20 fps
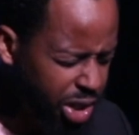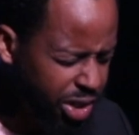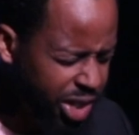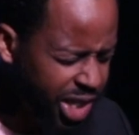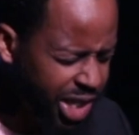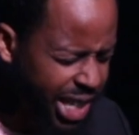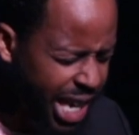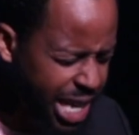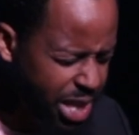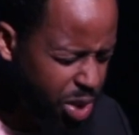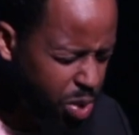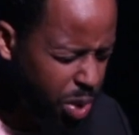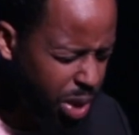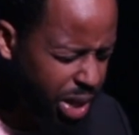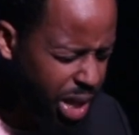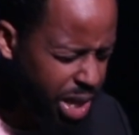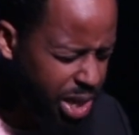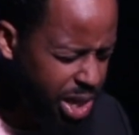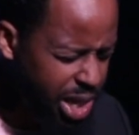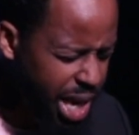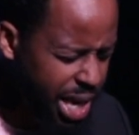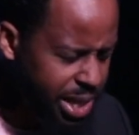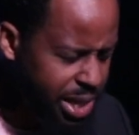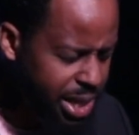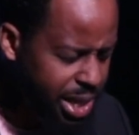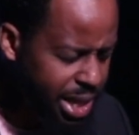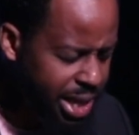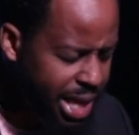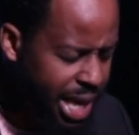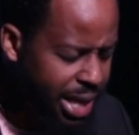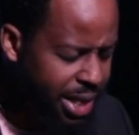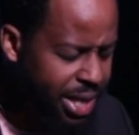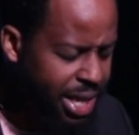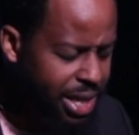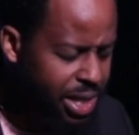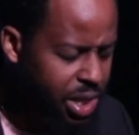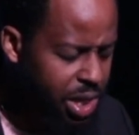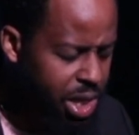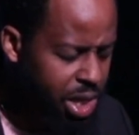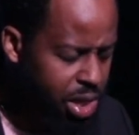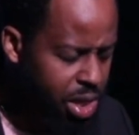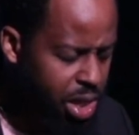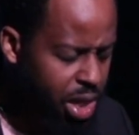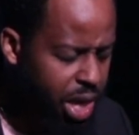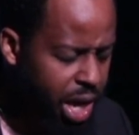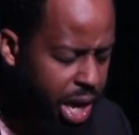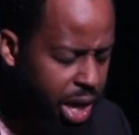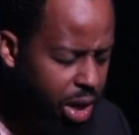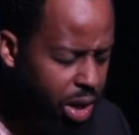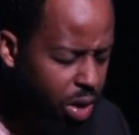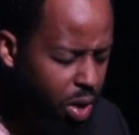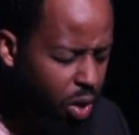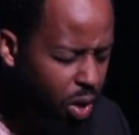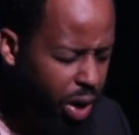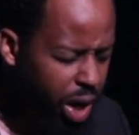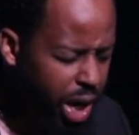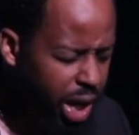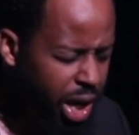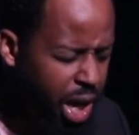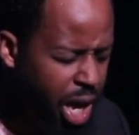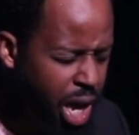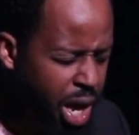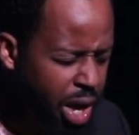to sense what they sense that this is an anointing